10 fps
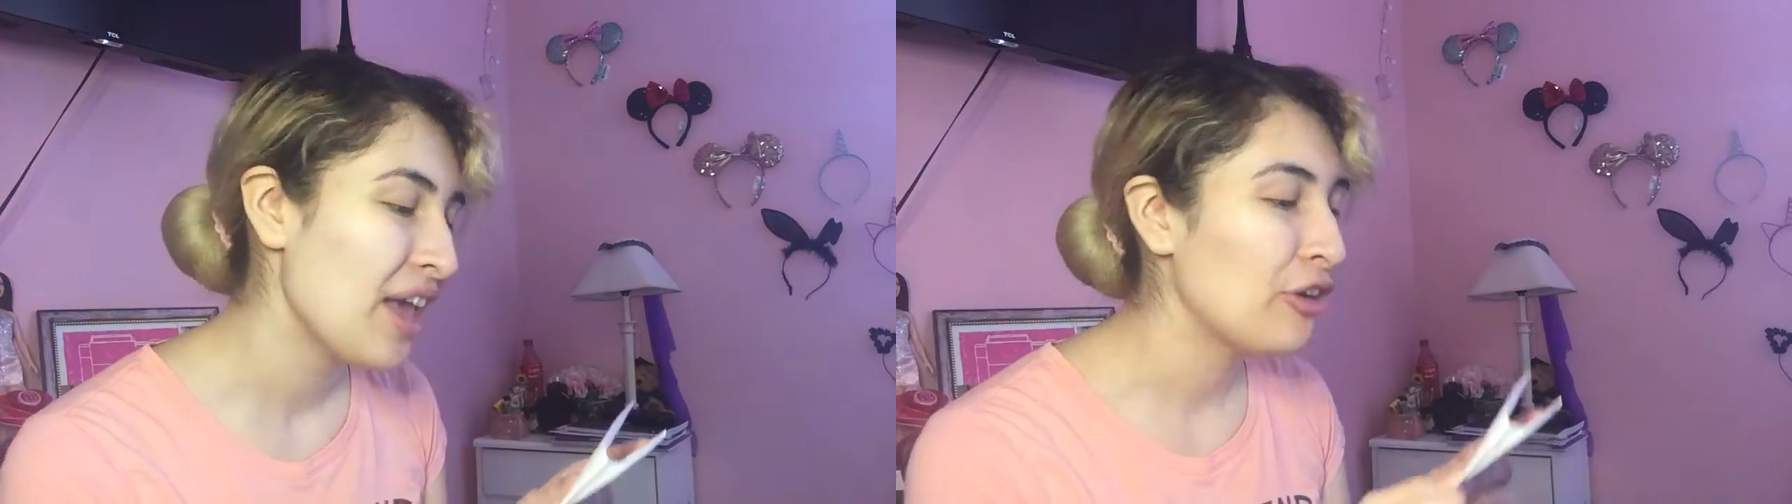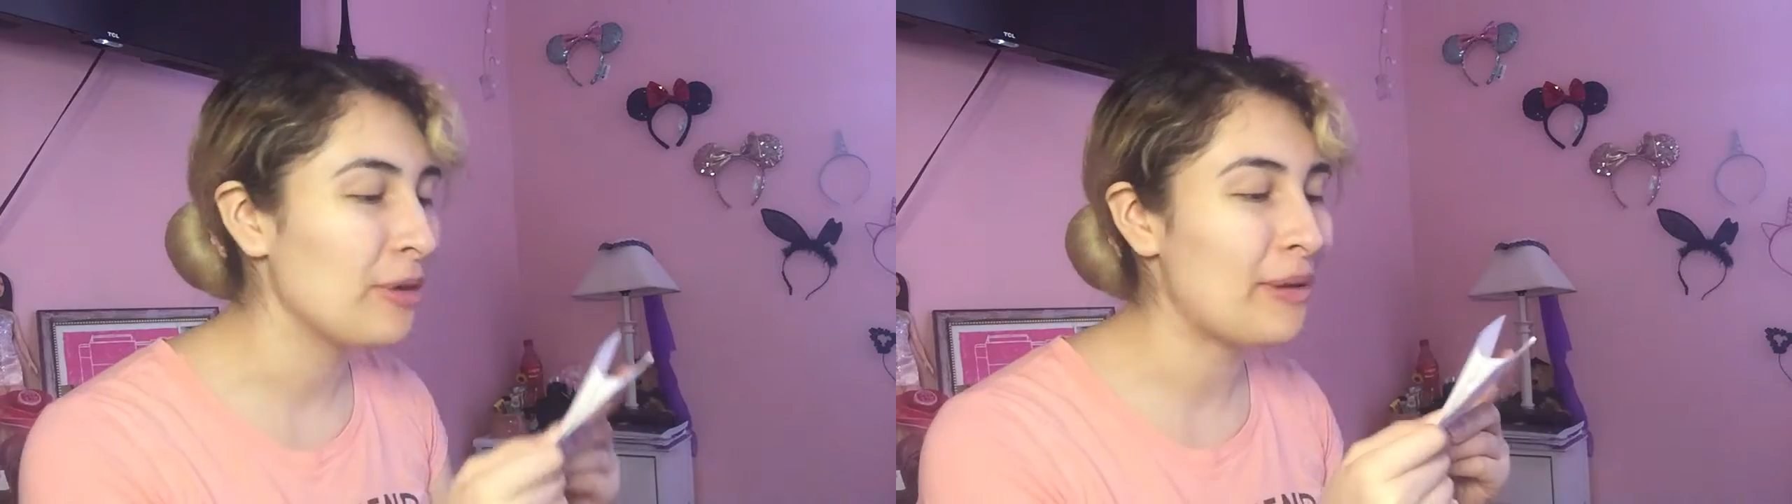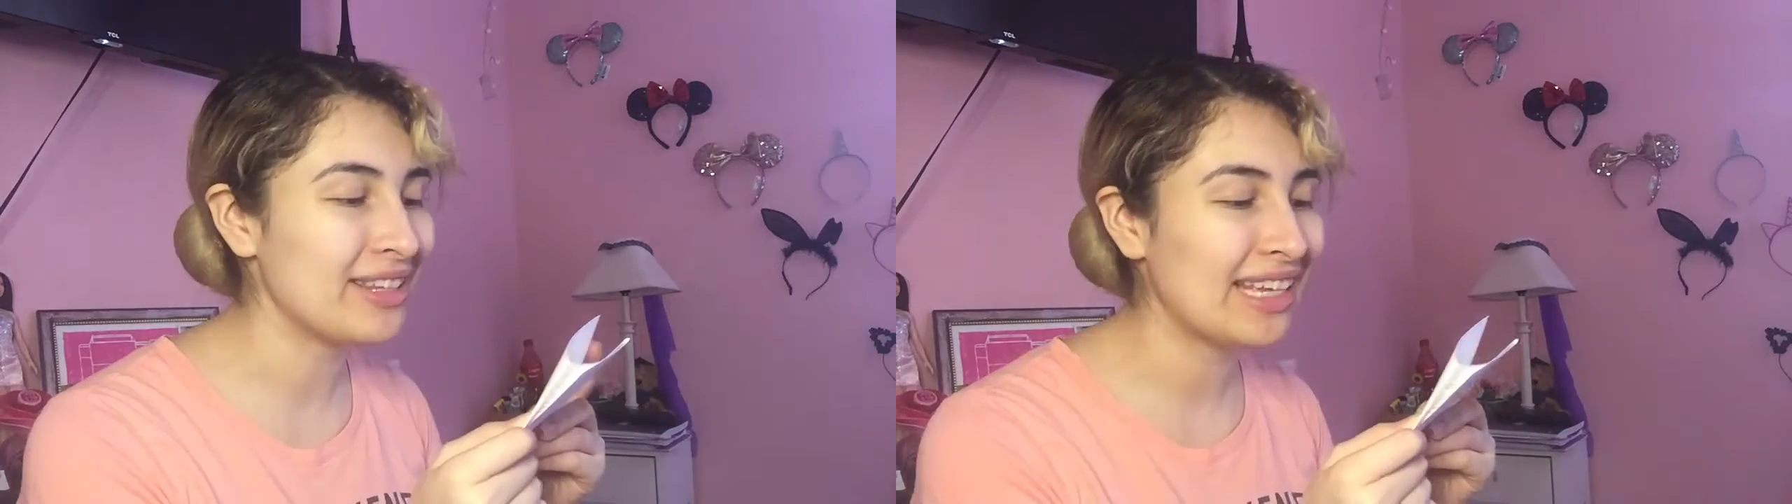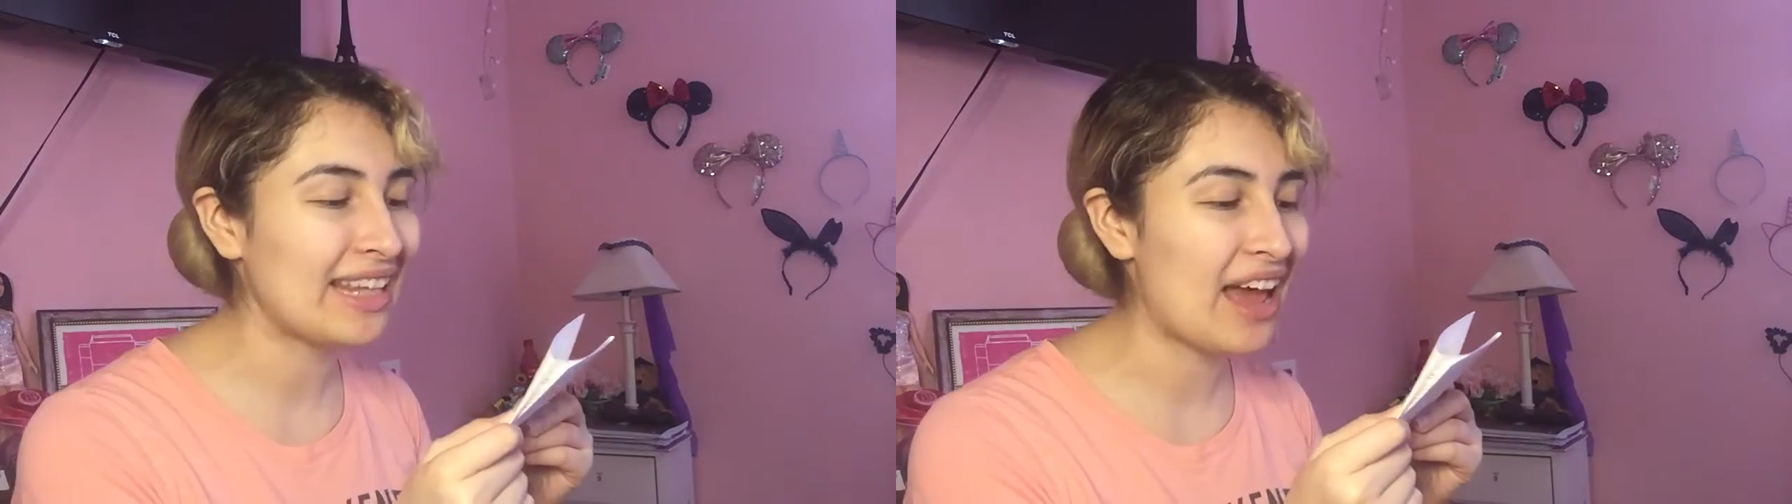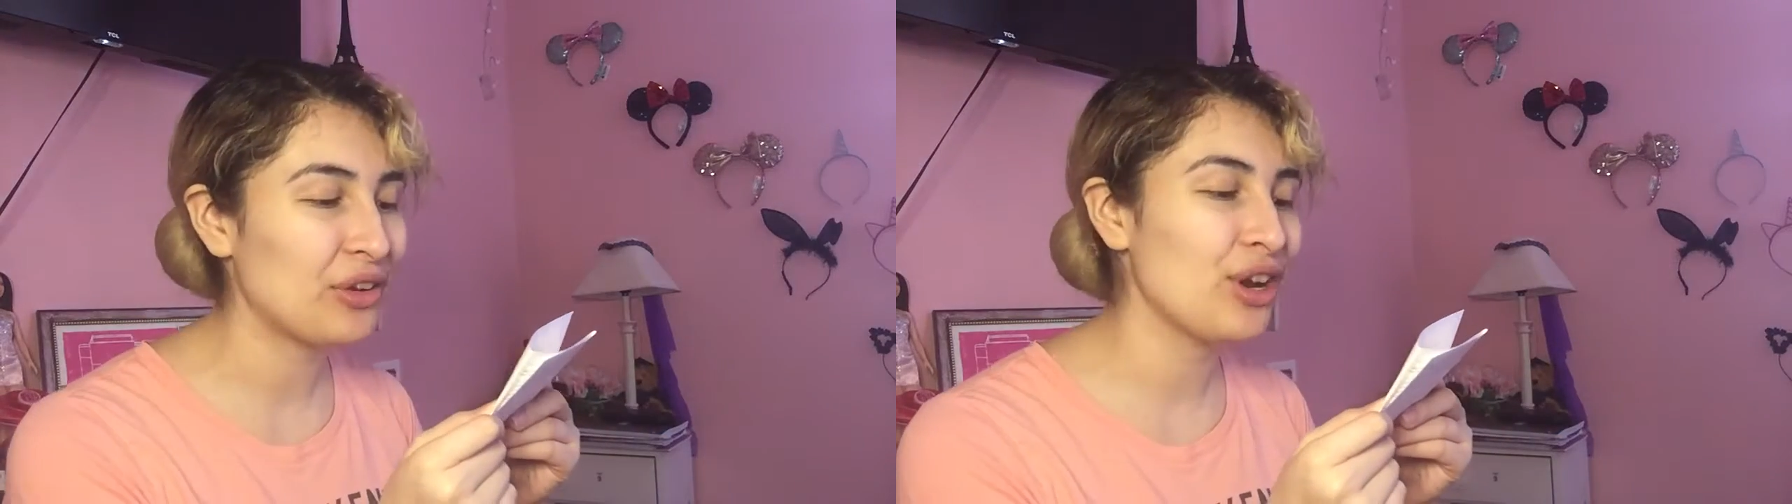You're about to
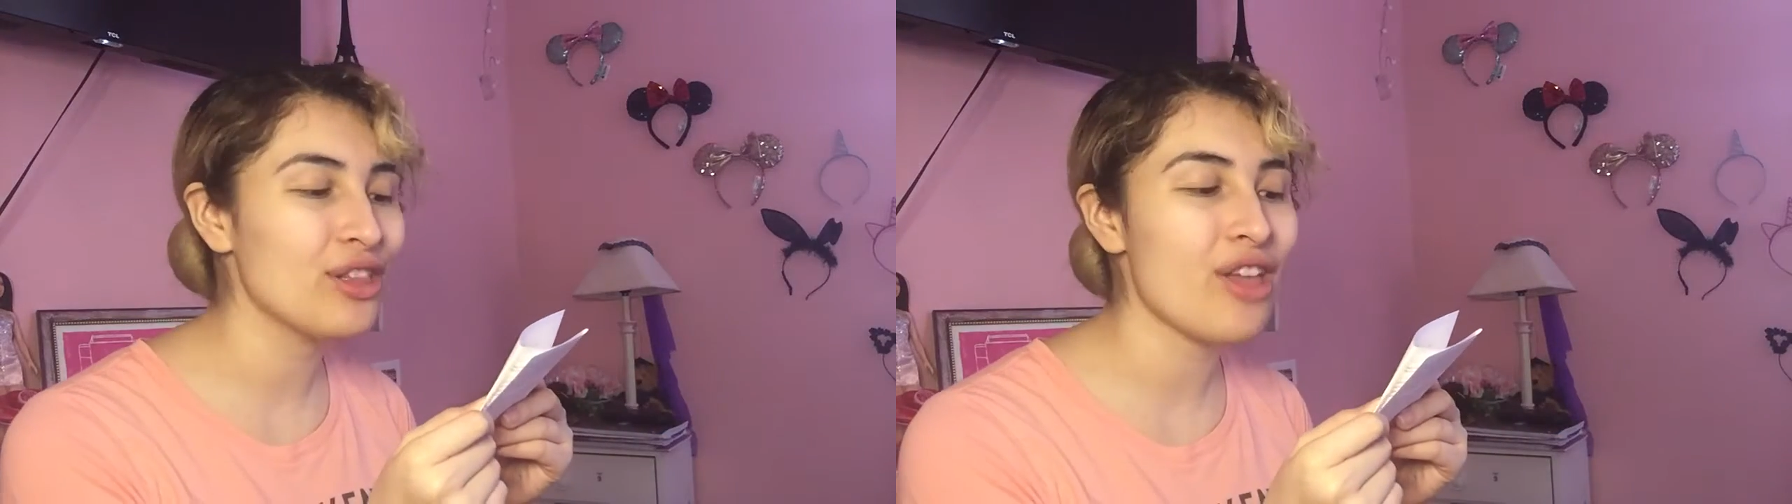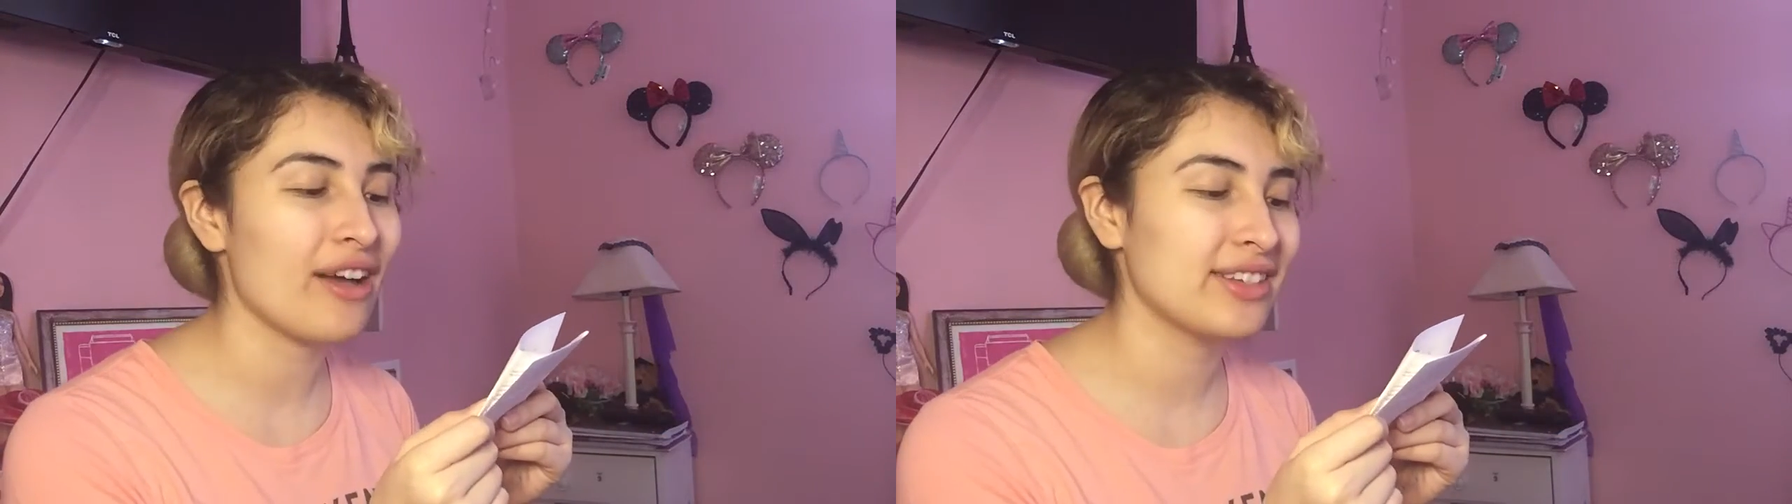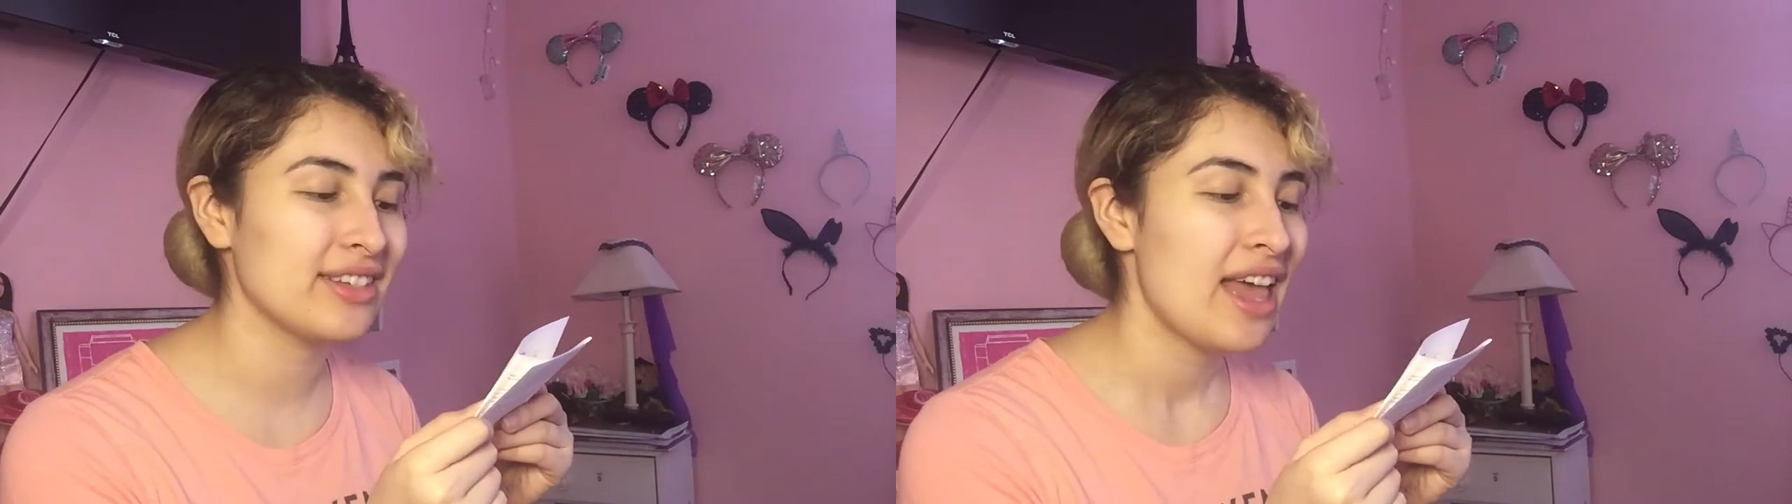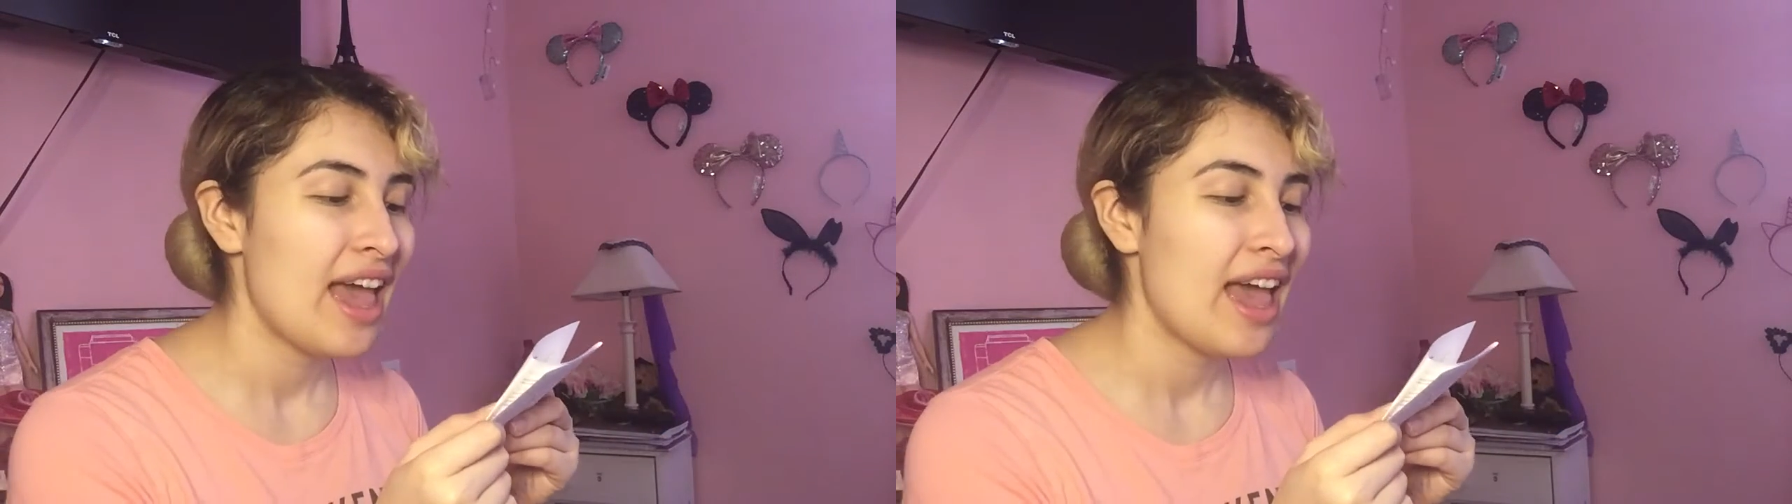lather your locks